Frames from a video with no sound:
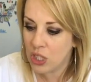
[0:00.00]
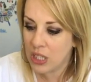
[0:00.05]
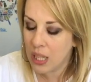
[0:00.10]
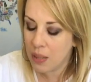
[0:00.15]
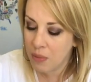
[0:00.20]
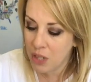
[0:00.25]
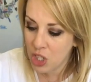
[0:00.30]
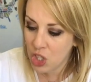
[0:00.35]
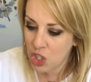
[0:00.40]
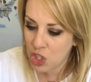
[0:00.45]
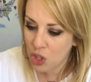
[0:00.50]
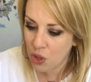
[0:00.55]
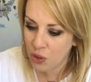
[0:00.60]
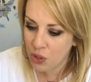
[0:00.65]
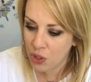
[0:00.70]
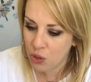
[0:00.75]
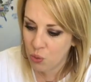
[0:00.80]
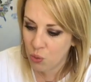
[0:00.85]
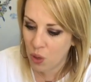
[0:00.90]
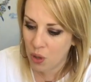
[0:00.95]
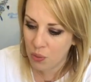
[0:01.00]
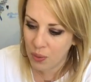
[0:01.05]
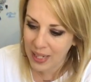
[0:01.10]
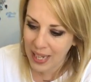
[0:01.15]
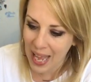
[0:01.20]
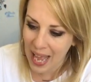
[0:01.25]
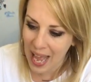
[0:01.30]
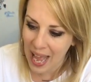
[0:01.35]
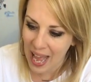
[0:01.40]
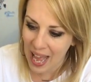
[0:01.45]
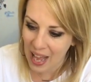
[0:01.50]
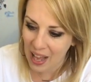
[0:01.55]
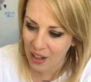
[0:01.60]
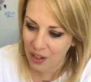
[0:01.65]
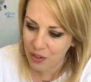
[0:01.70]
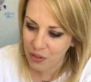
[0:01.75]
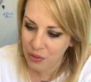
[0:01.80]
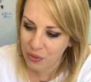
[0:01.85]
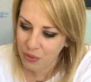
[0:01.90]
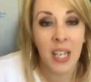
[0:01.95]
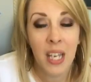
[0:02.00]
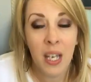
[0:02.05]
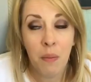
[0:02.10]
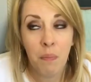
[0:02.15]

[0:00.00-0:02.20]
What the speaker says: let me show you what we have.